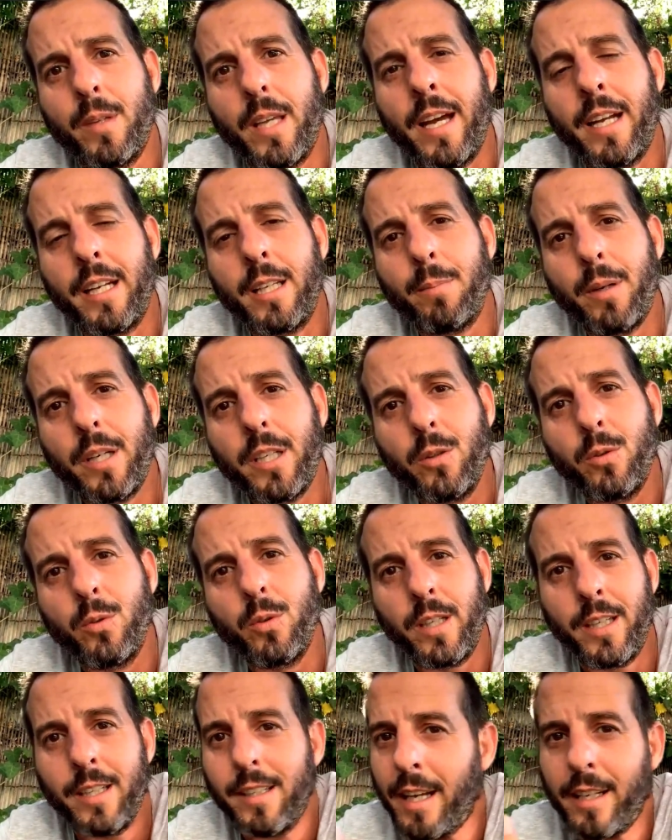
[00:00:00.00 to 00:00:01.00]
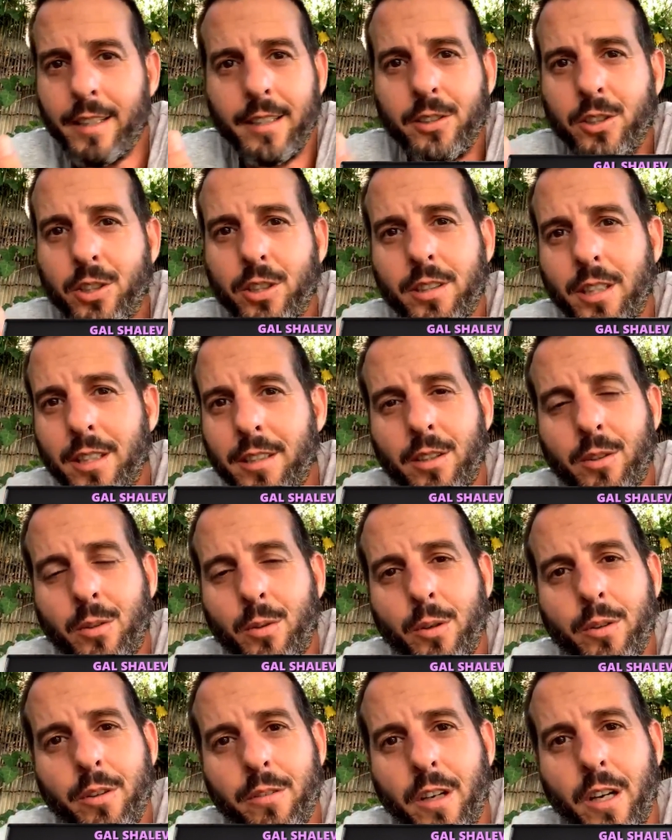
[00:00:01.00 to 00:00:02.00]
Anybody who, and it's just like the
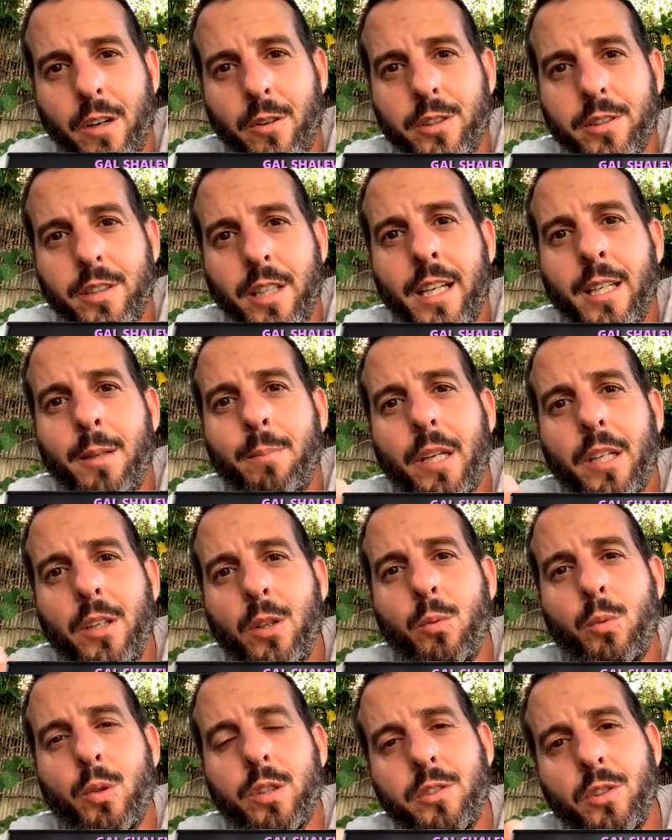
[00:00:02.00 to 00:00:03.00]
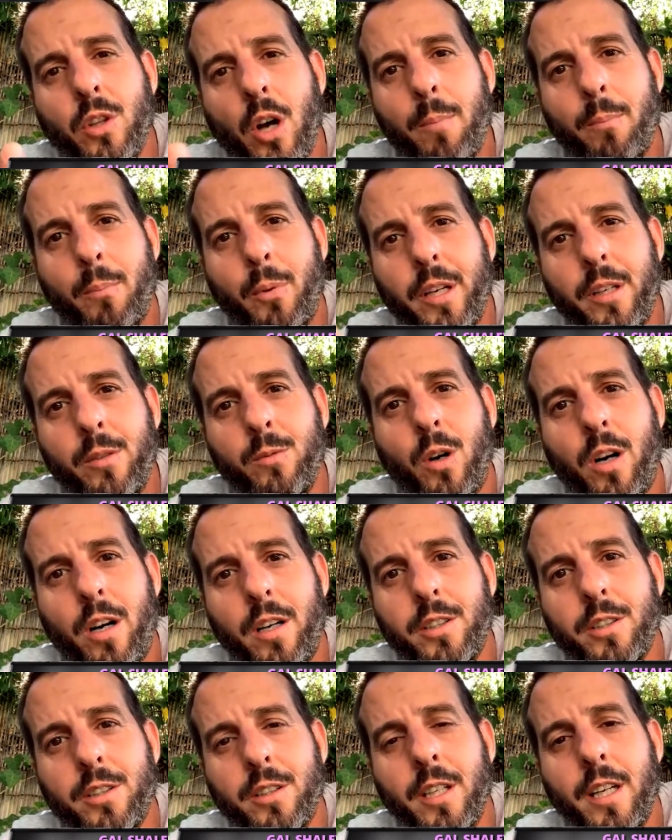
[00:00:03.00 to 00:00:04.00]
coronavirus, anybody who was not
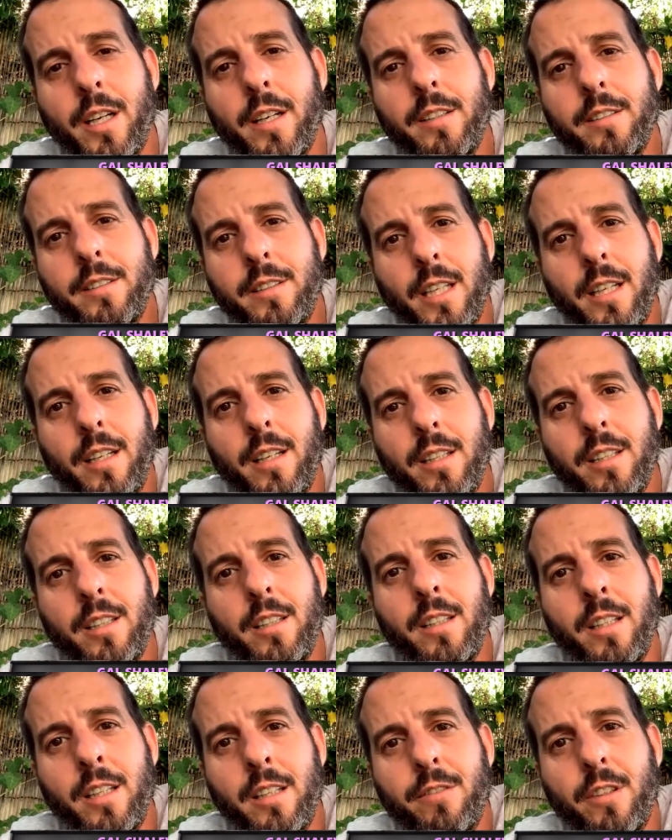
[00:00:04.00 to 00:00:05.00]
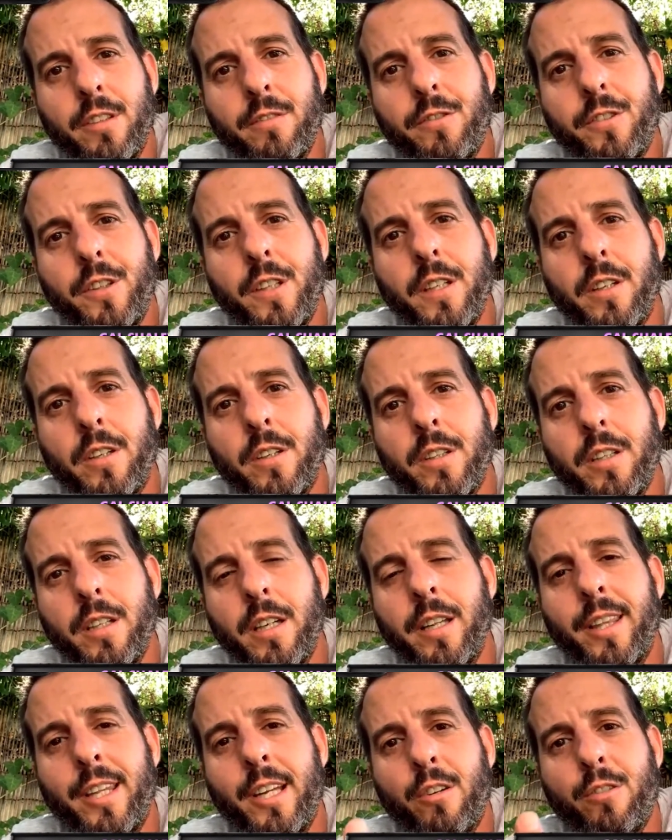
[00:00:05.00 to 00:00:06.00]
brainwashed didn't live in fear,
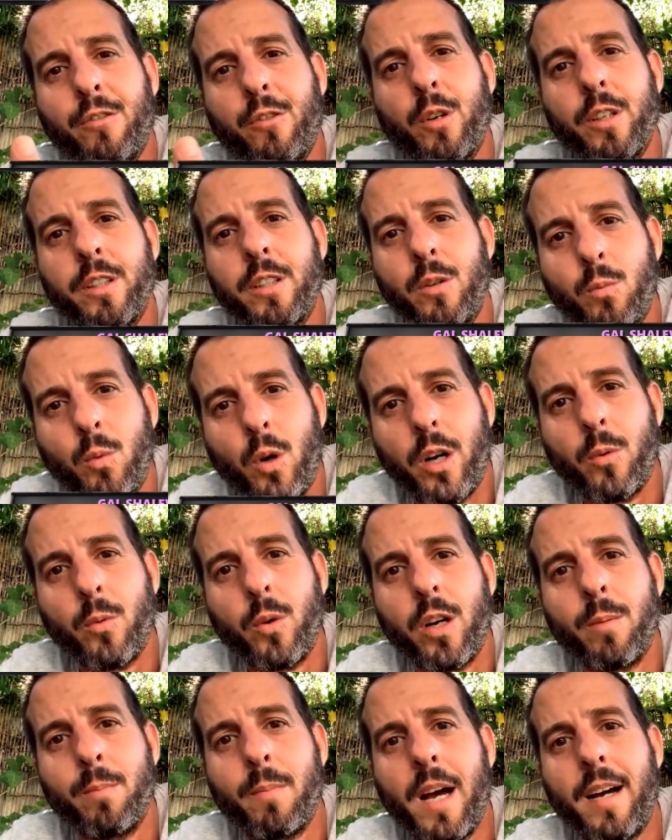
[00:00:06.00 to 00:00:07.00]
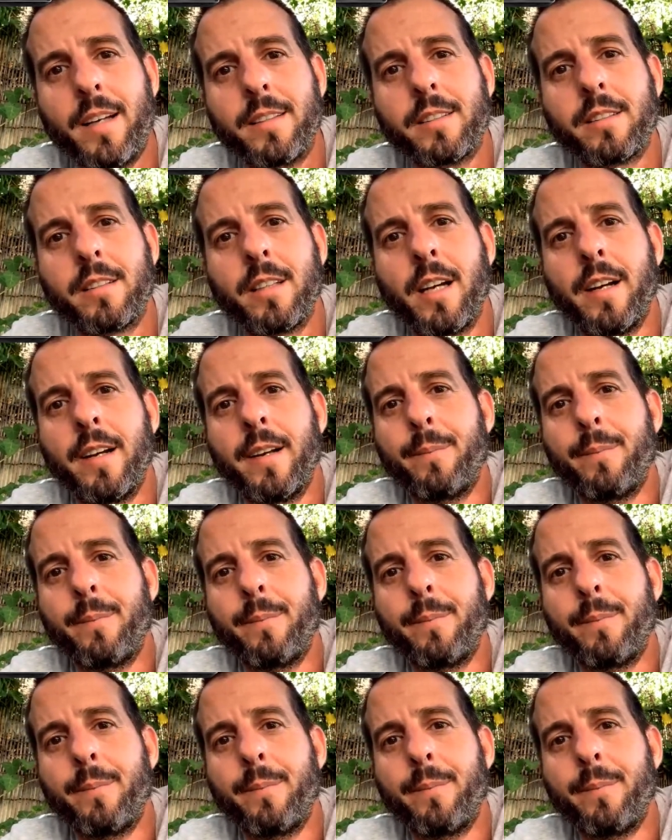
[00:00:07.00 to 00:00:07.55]
and therefore didn't want to wear a mask,